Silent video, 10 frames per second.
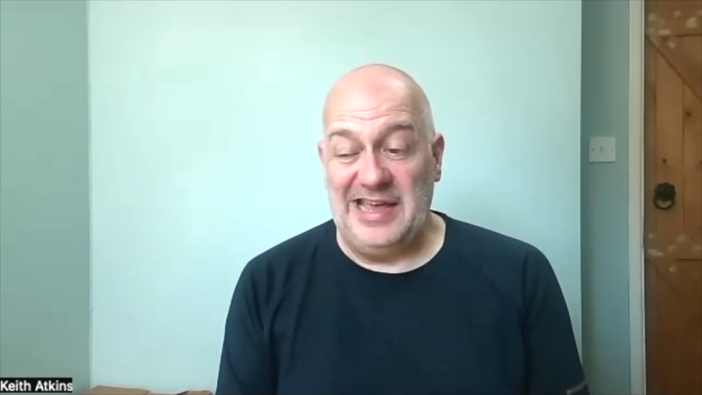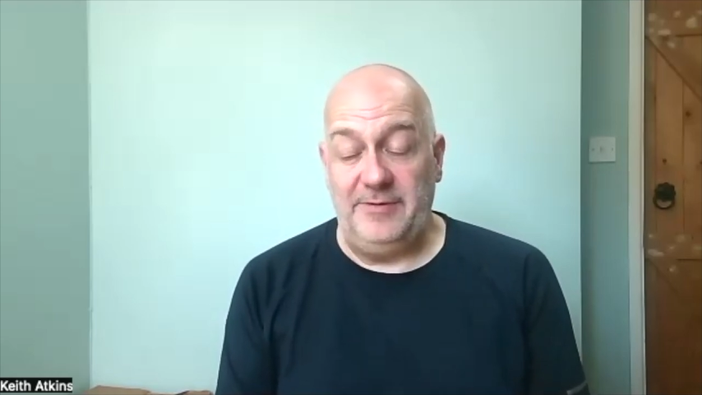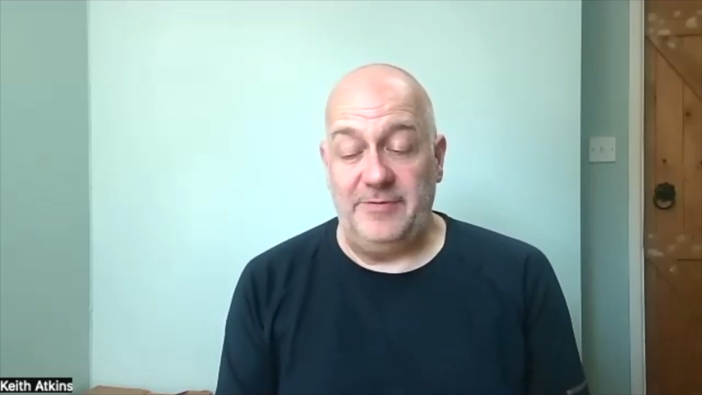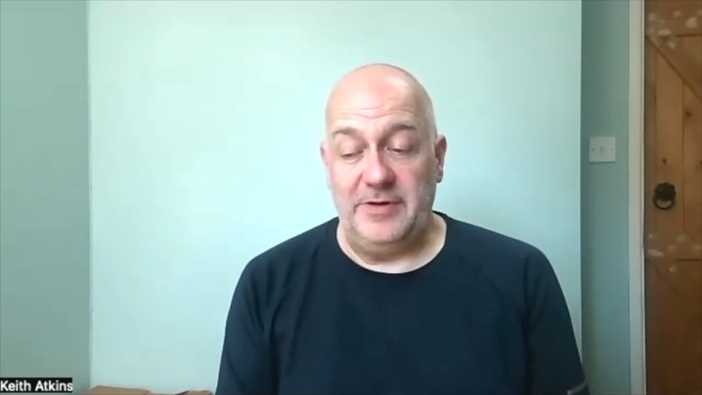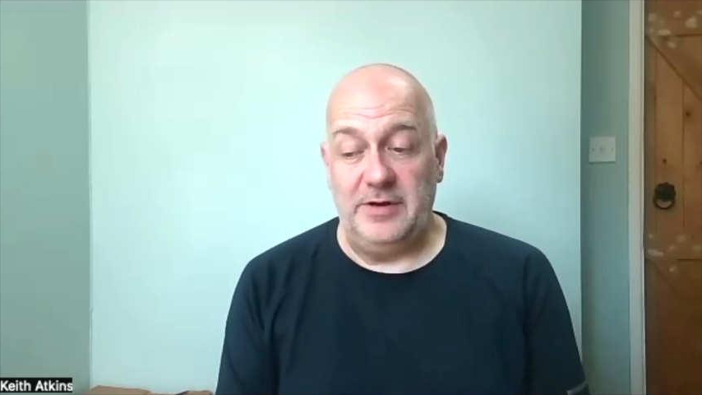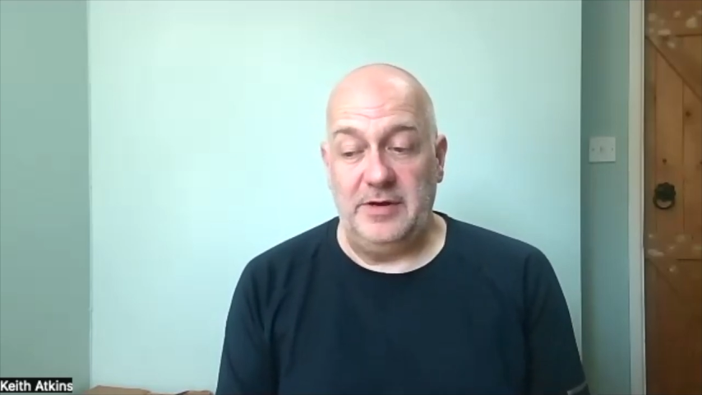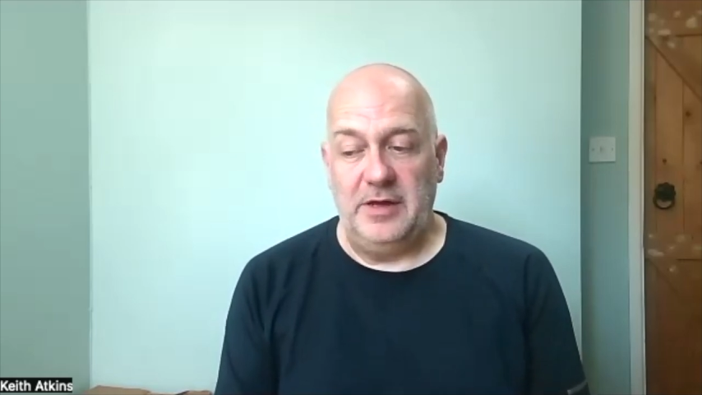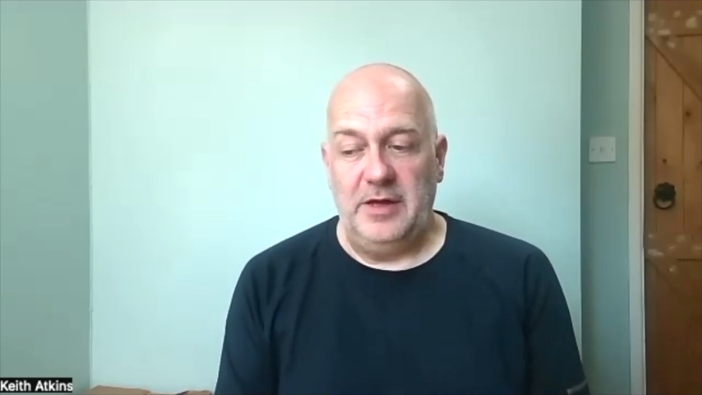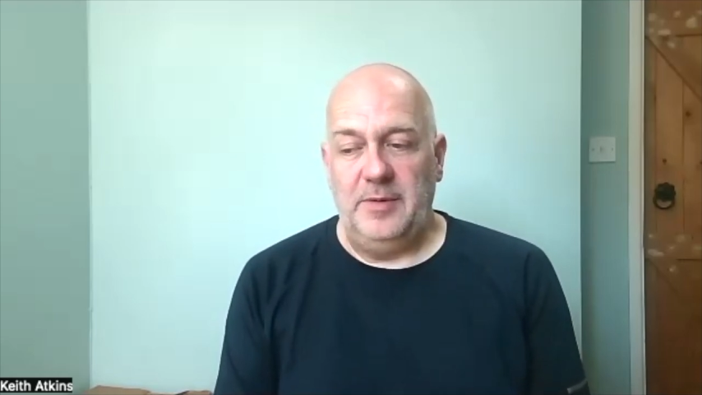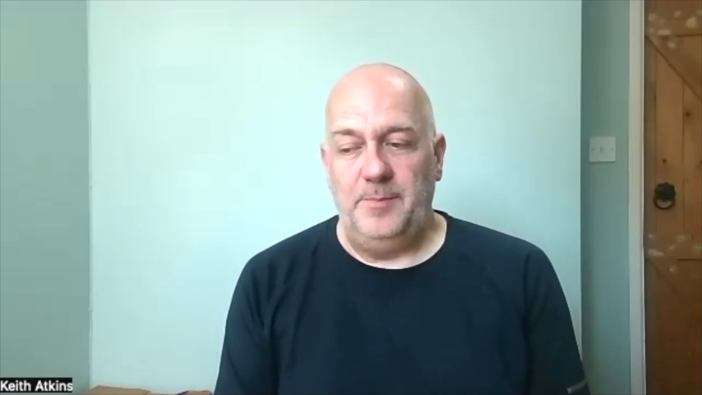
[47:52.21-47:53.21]
even
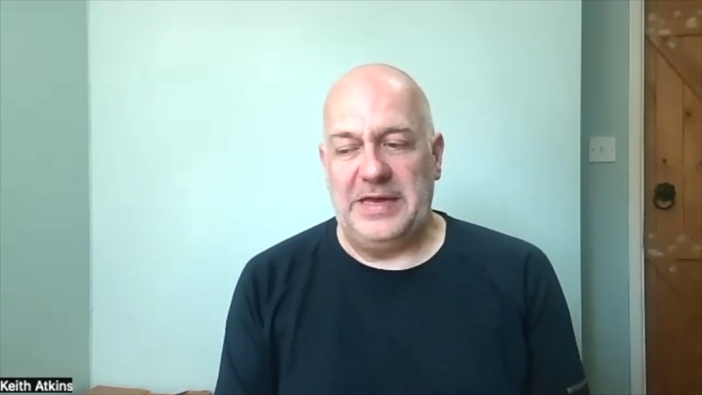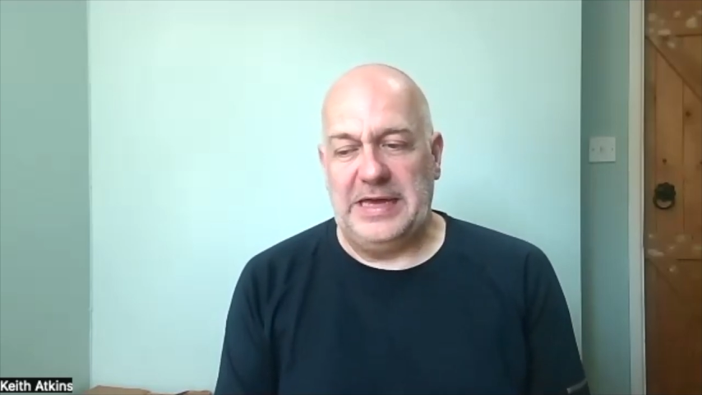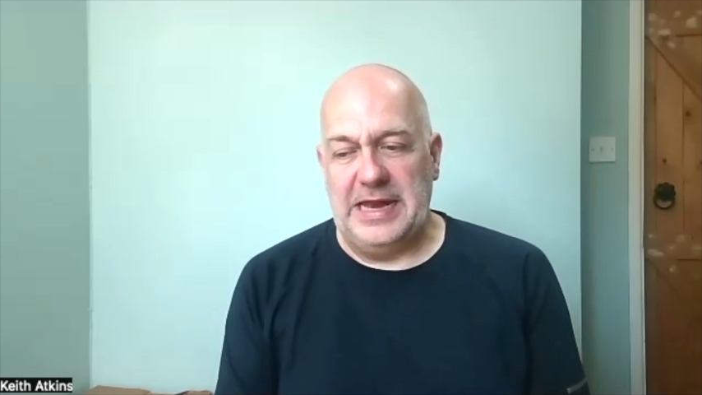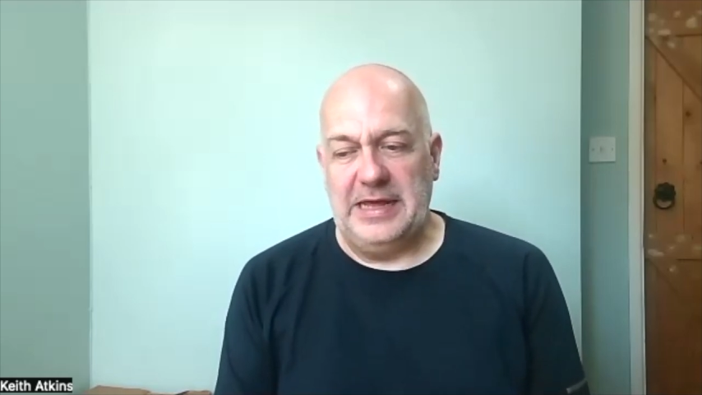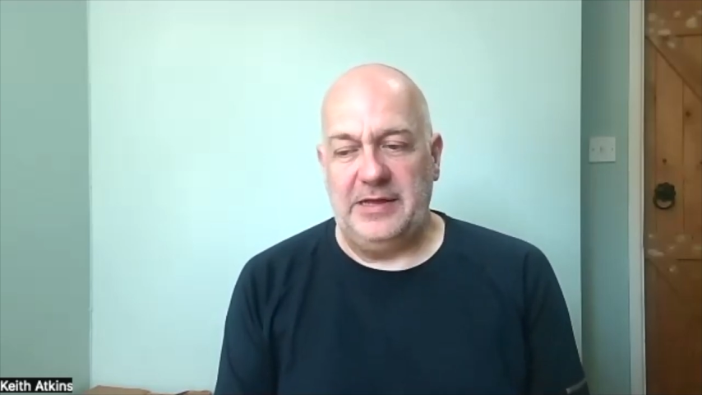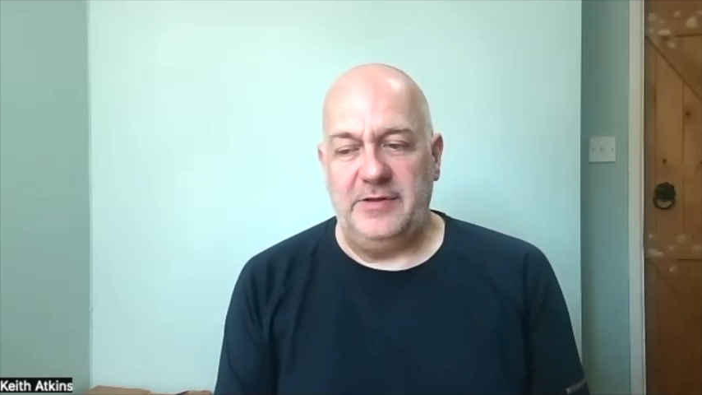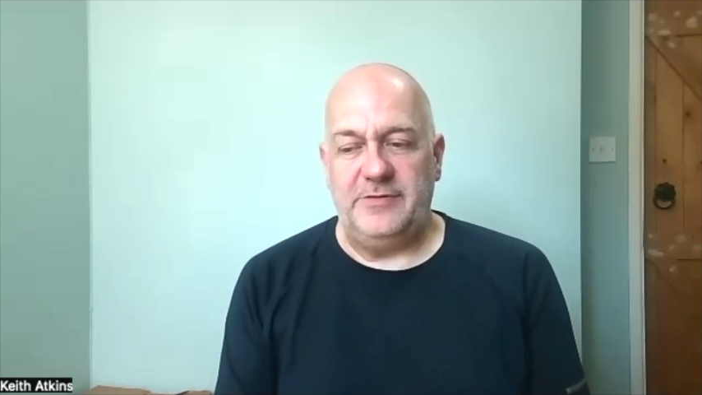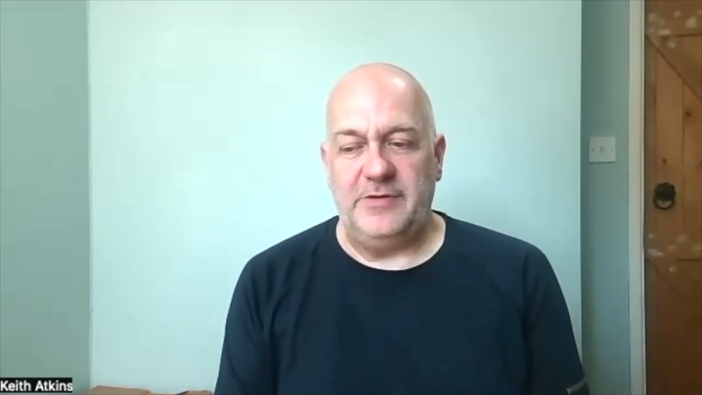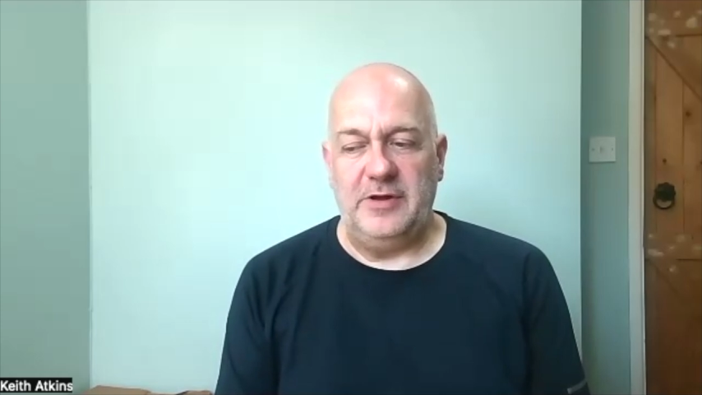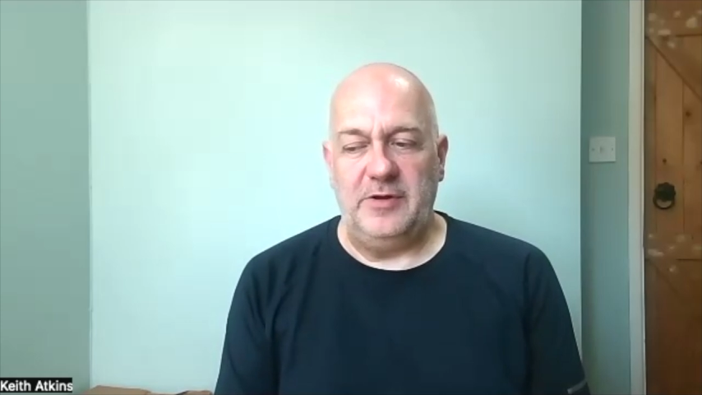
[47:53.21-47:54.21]
beginning
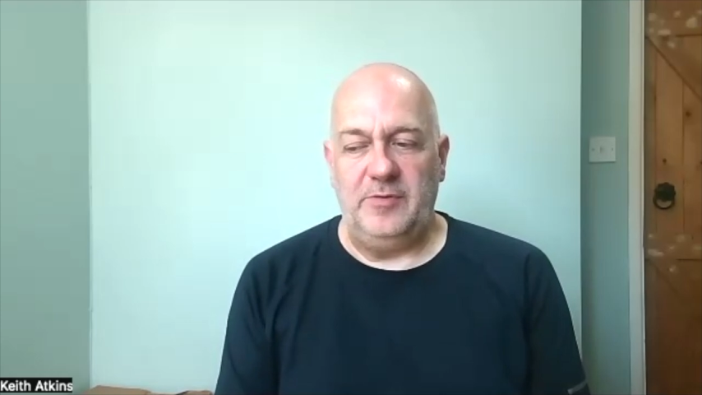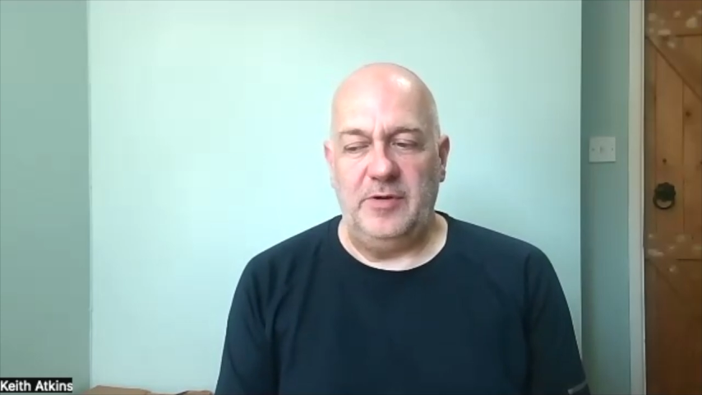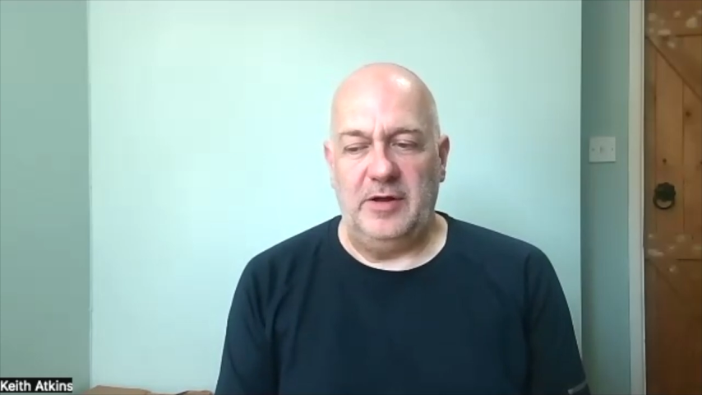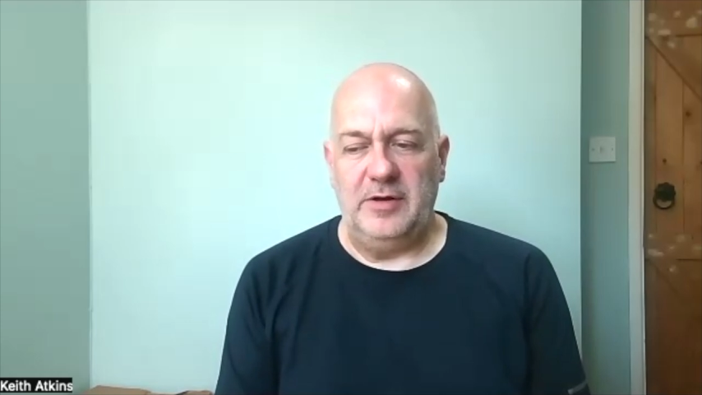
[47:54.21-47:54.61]
to.